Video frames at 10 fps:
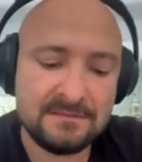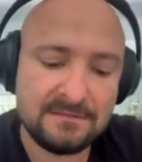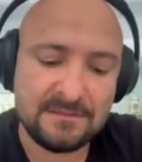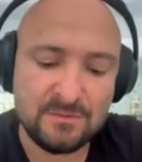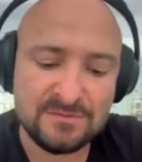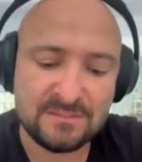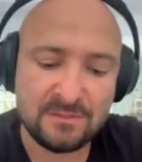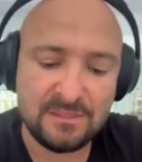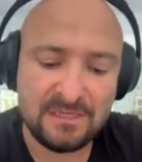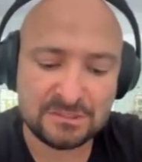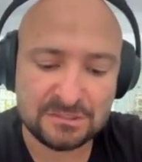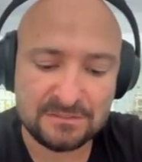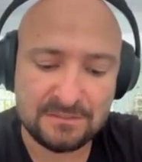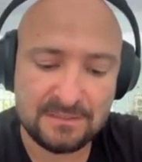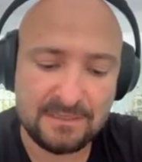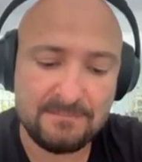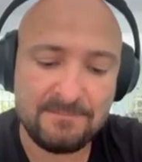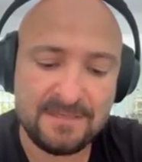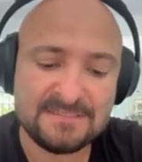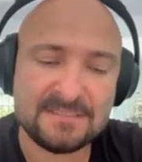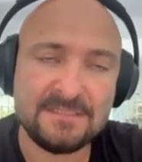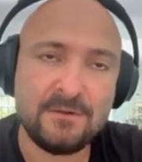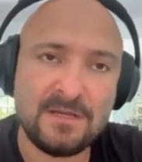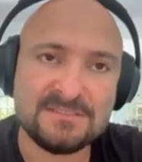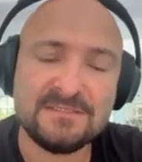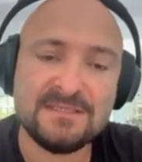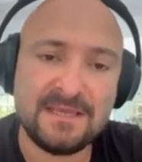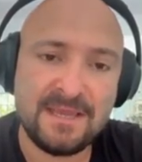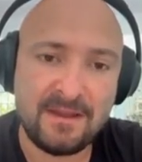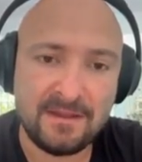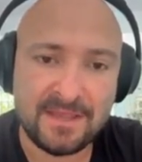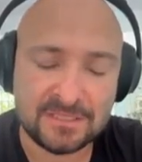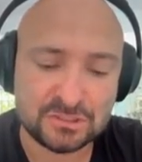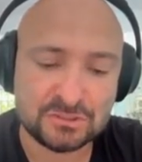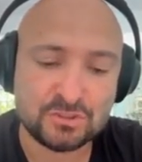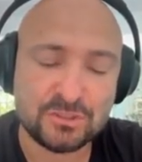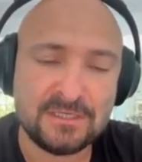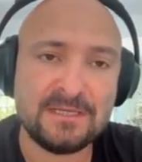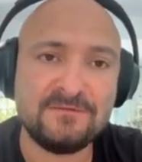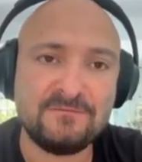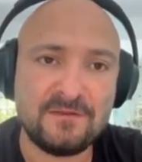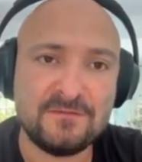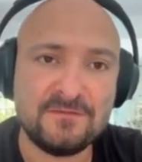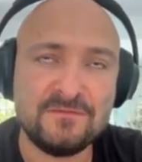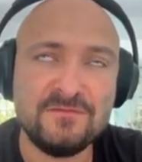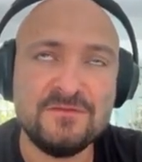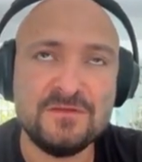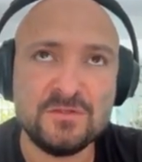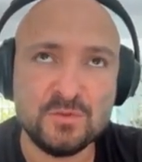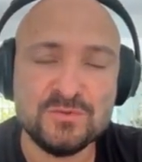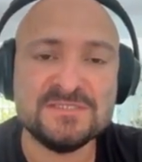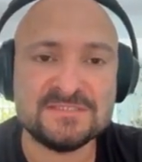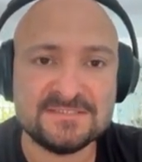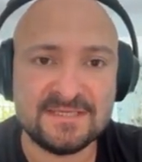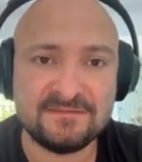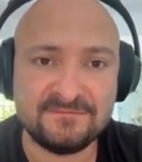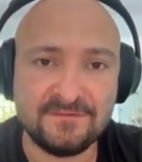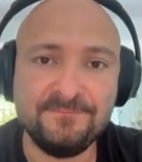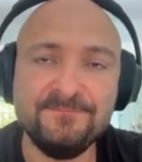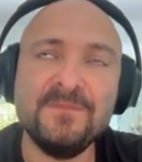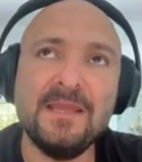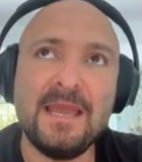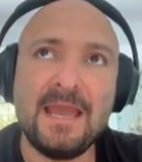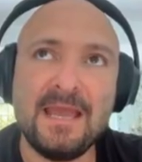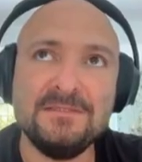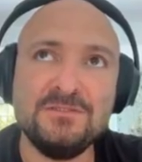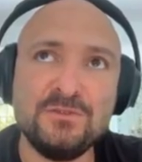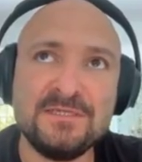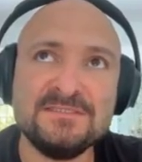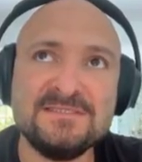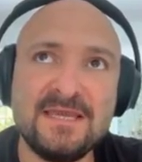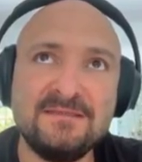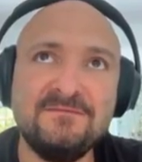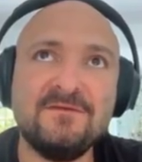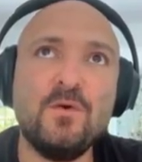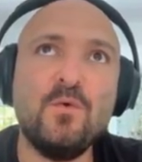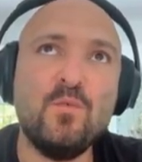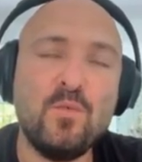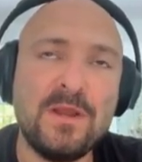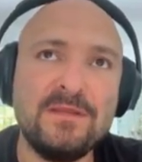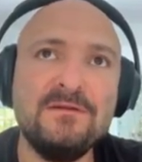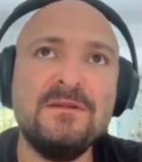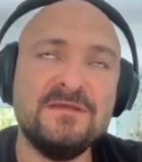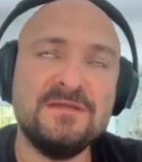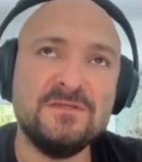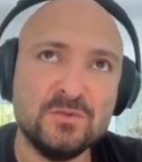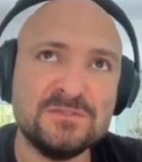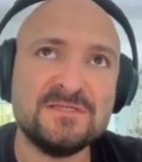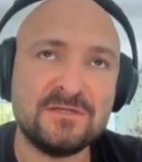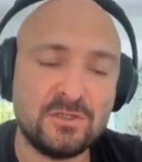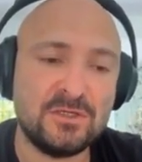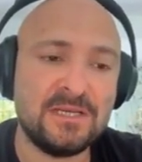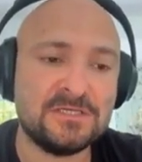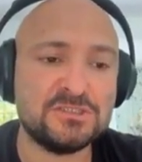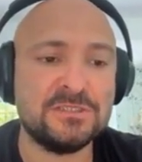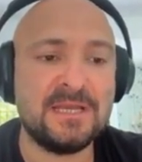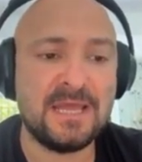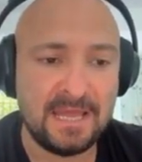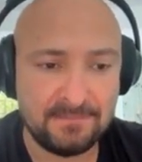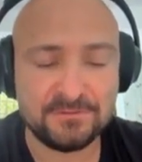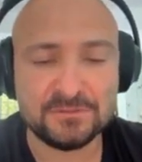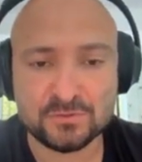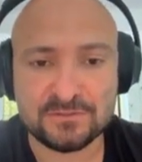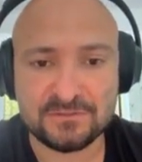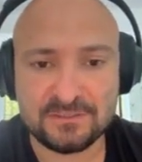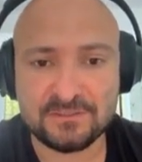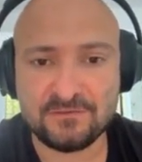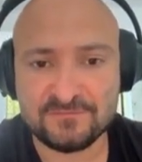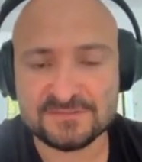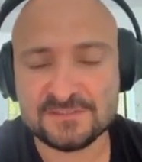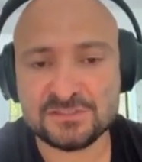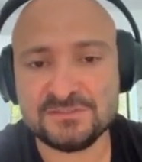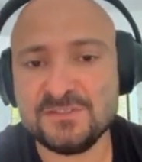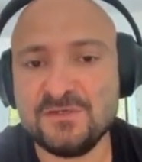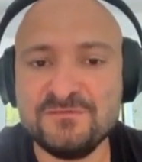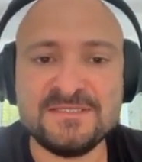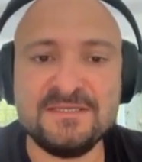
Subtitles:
the user collection, basically you're asking the AI agent to collect the user's data, and you can set when the user collection happened during the conversation. So if you